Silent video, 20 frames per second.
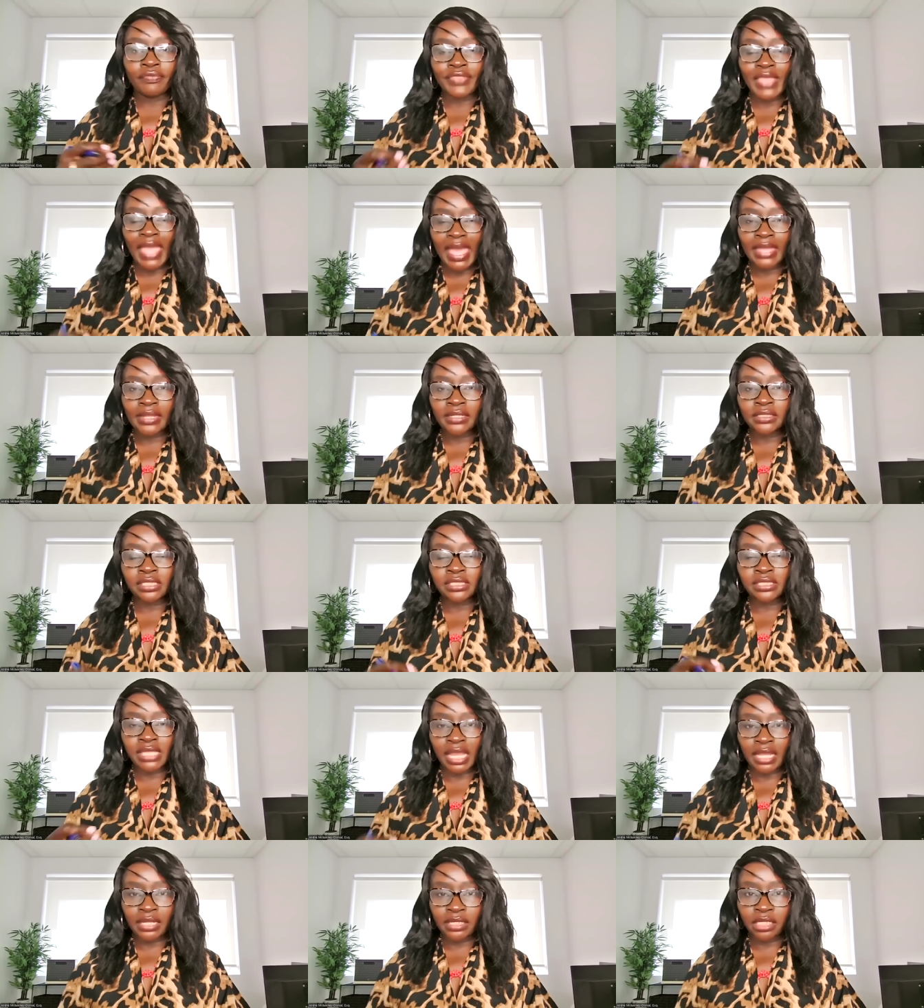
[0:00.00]
that
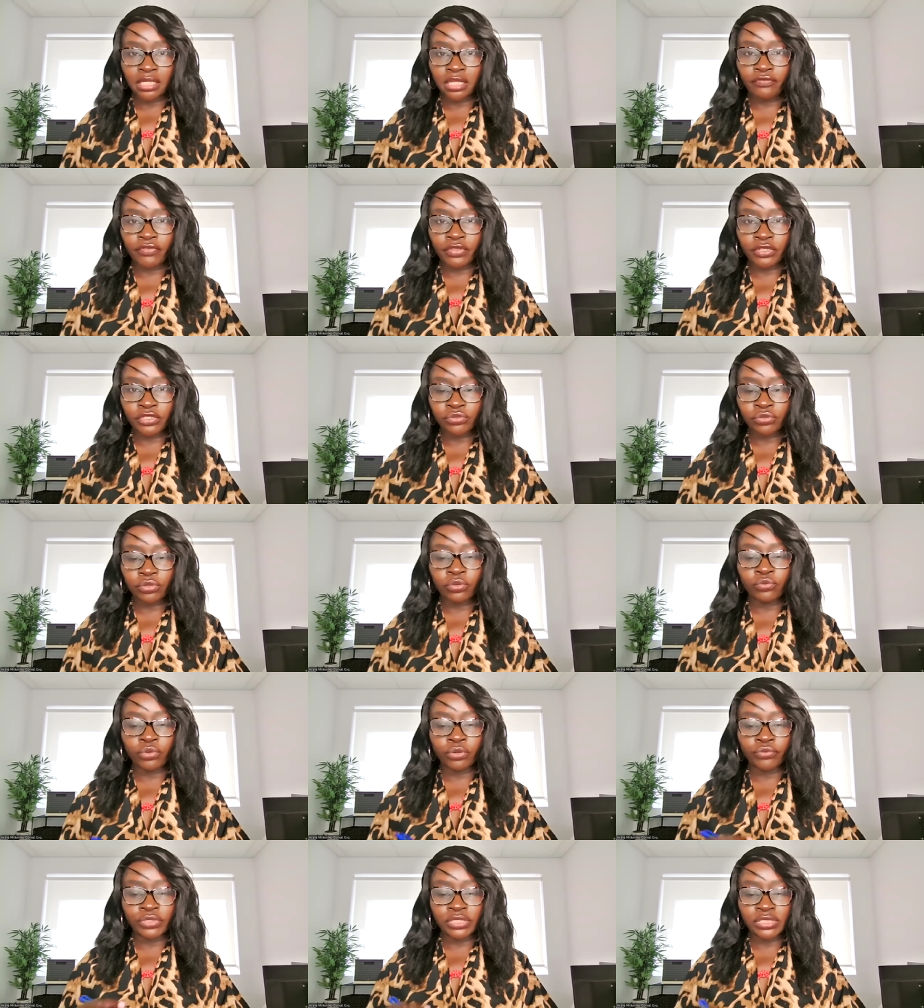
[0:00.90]
detained individual
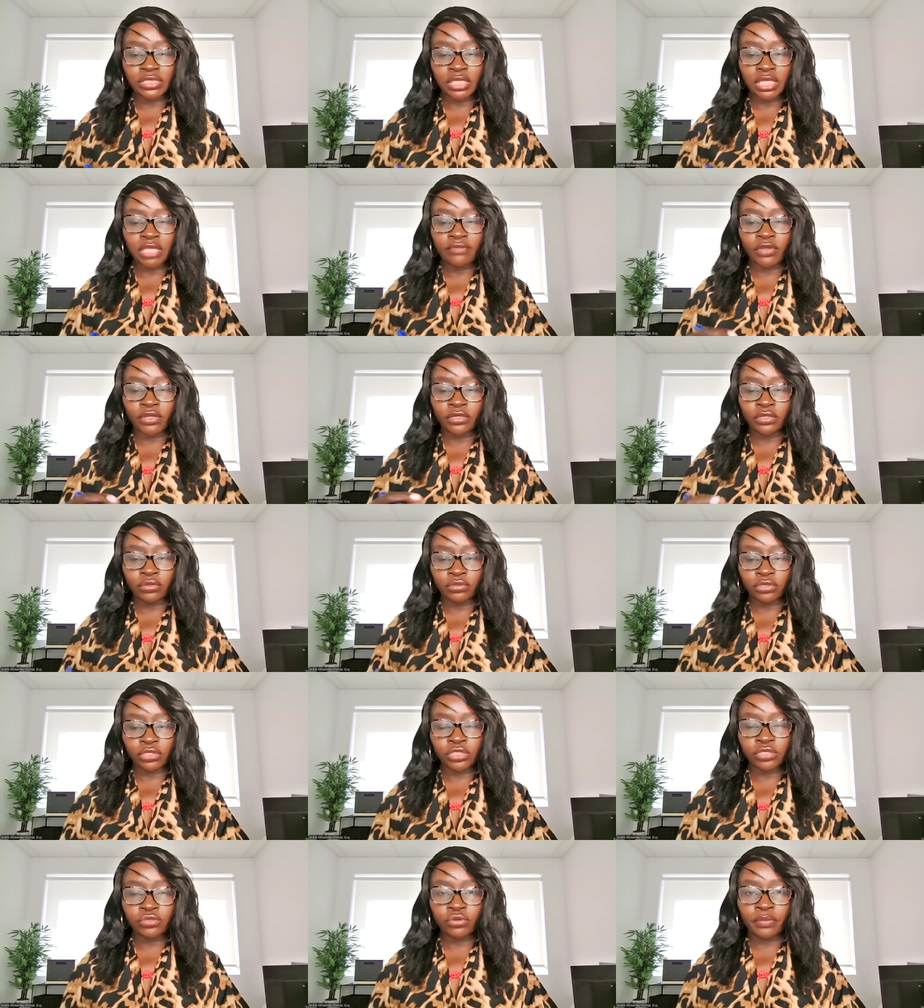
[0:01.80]
will receive a
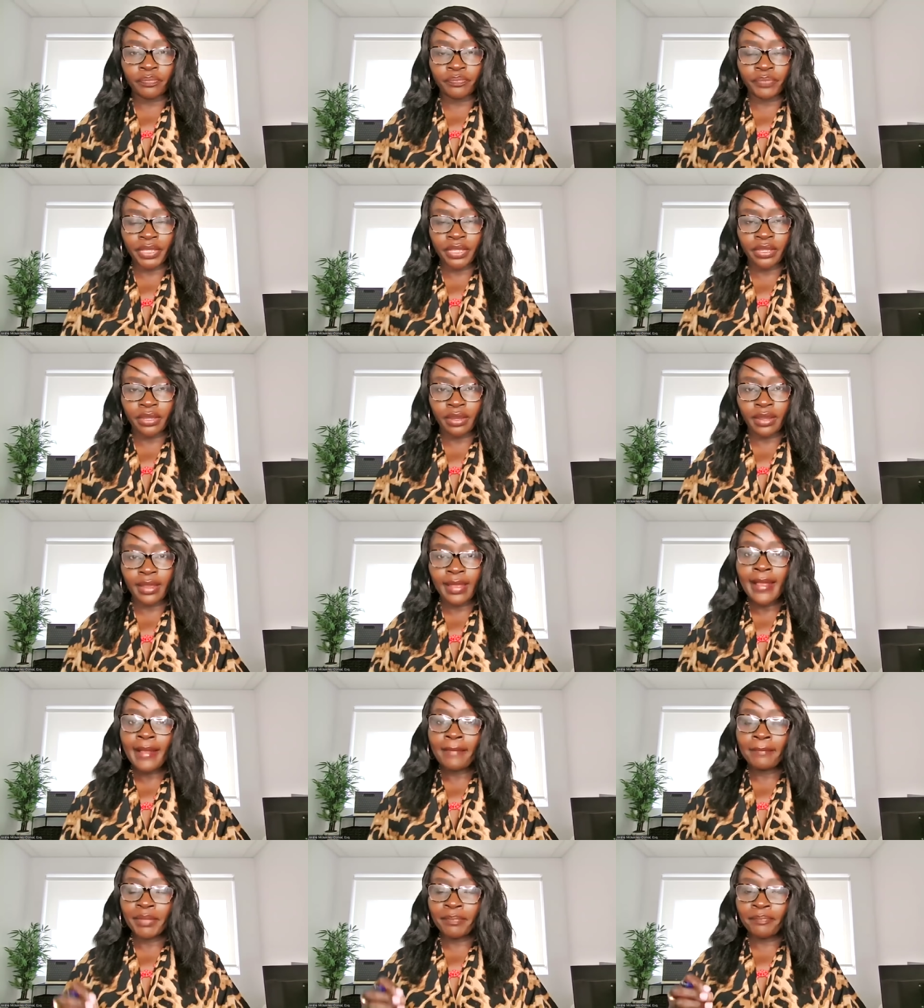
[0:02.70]
notice to appear.
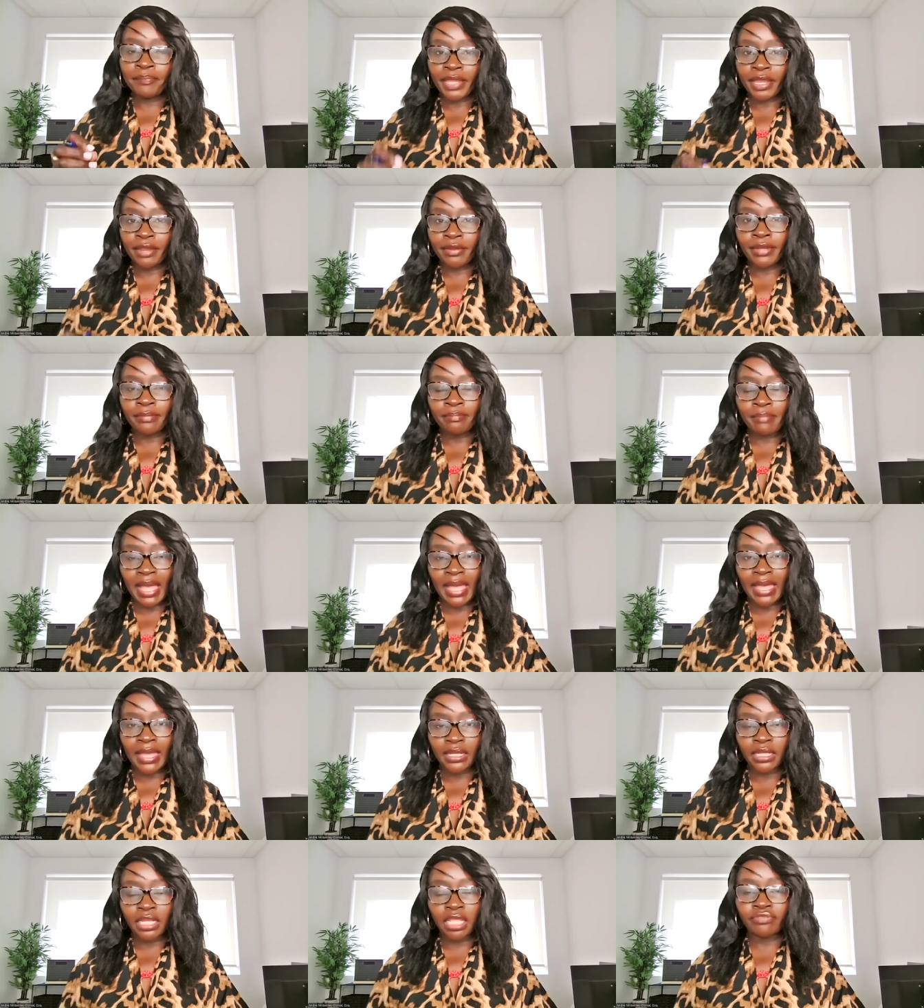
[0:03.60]
But bear in
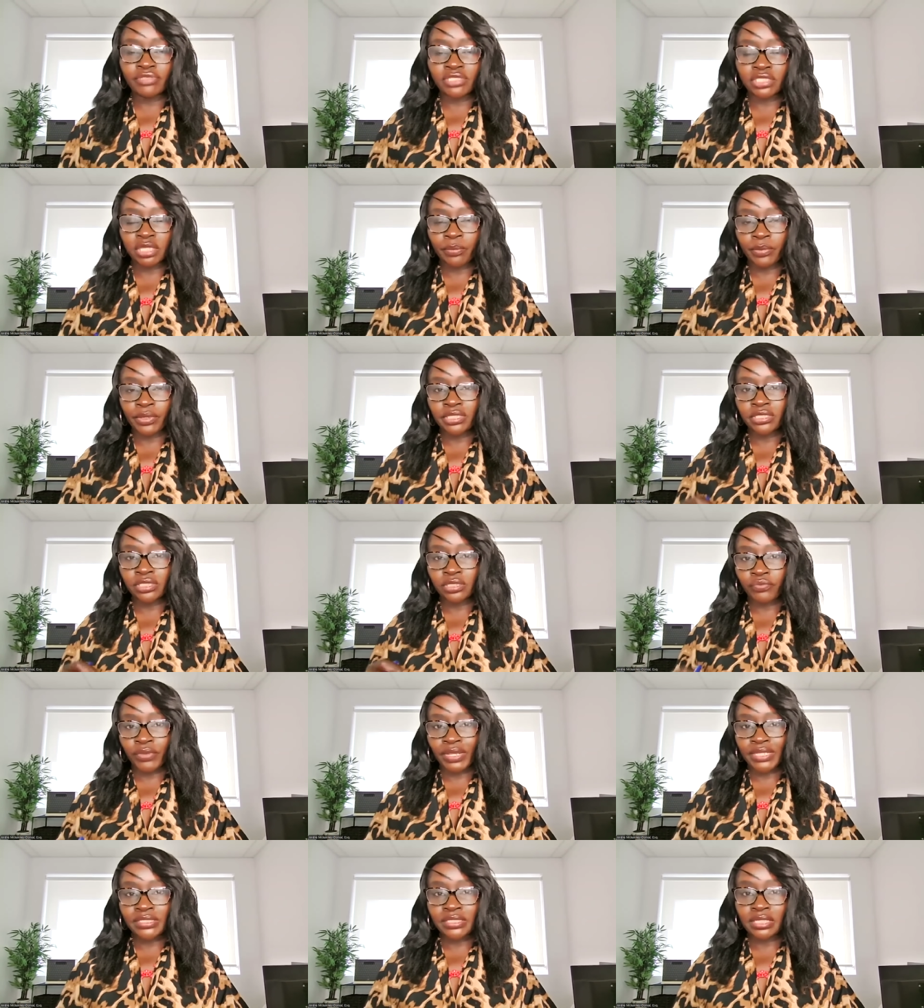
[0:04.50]
mind, if someone is
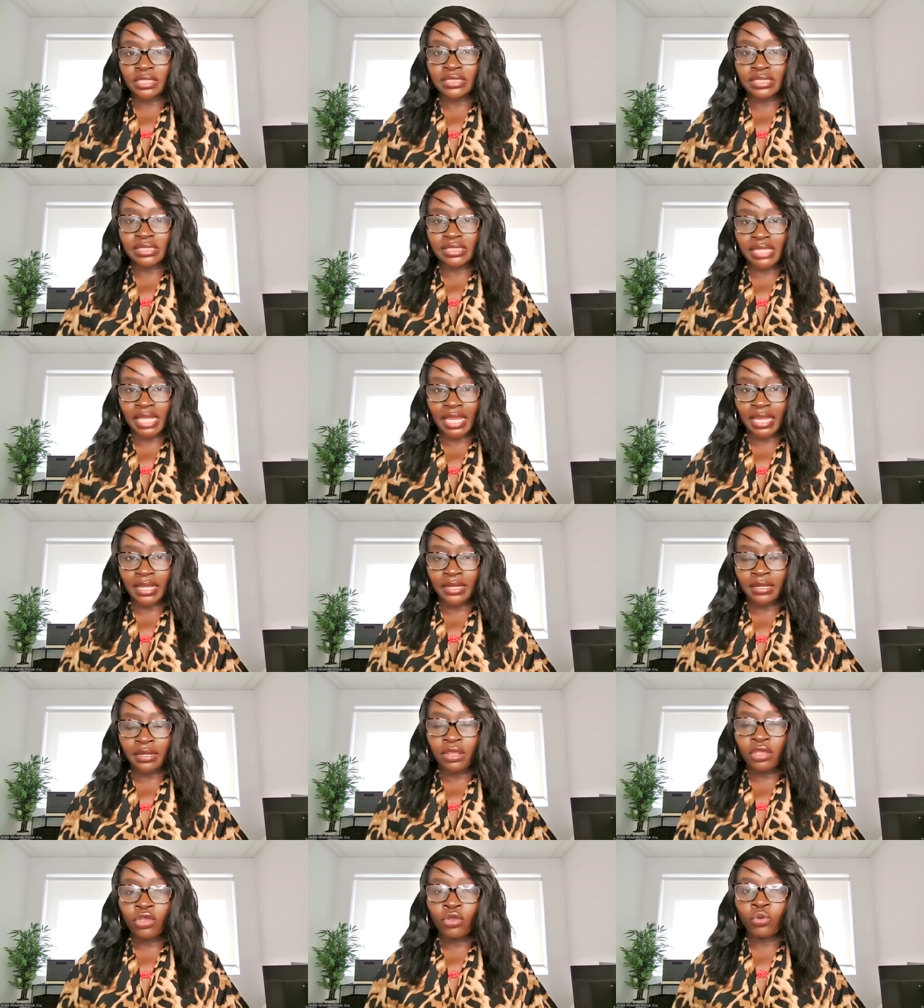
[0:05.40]
arrested and
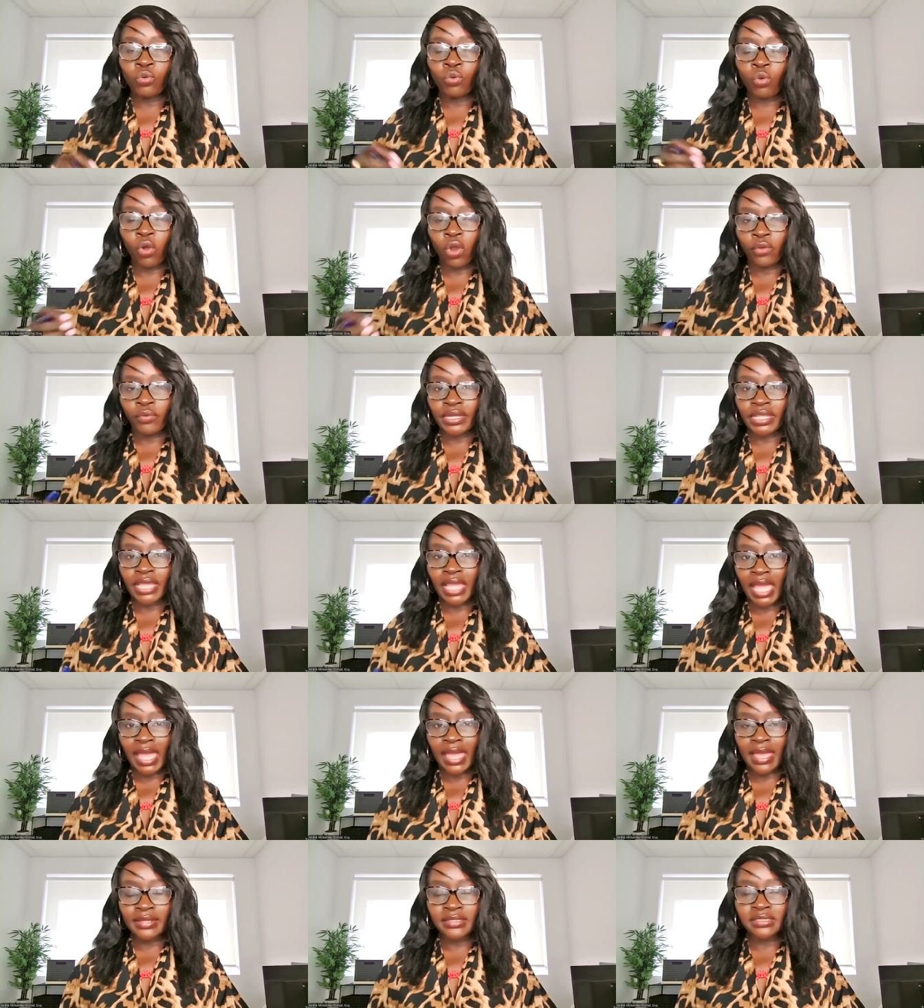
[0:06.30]
detained who already
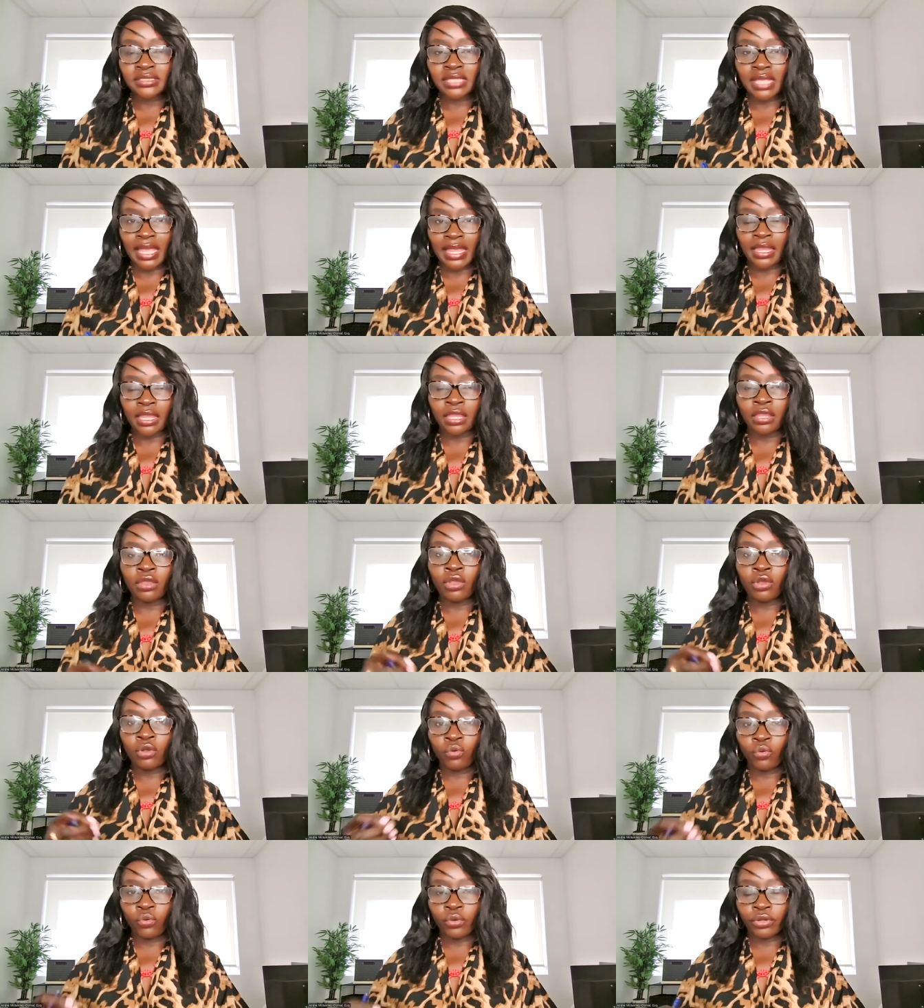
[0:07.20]
has a
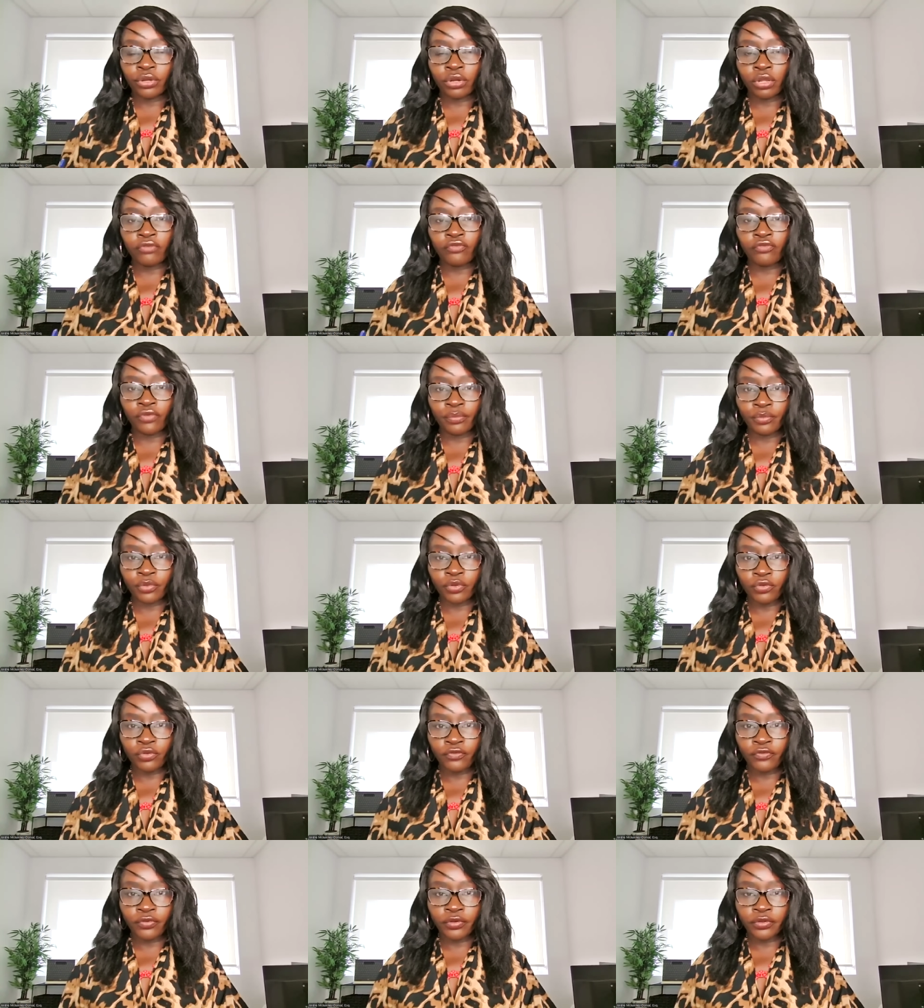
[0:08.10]
order of
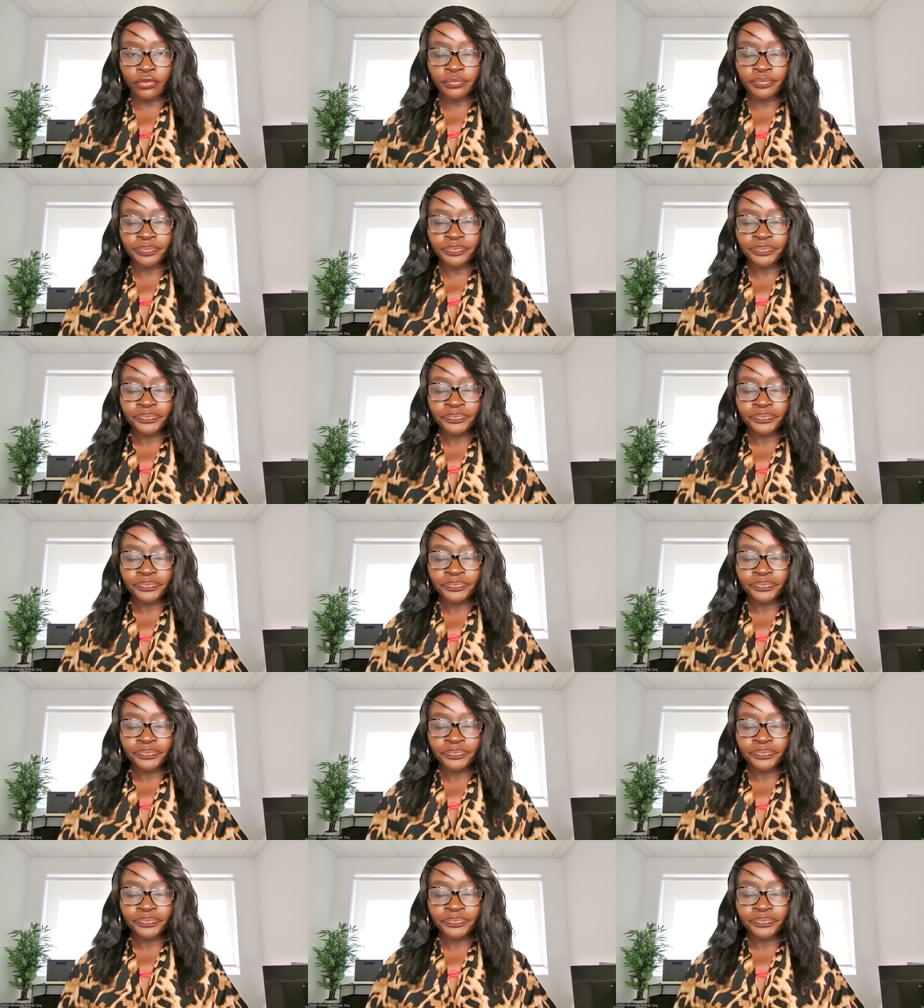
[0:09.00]
removal,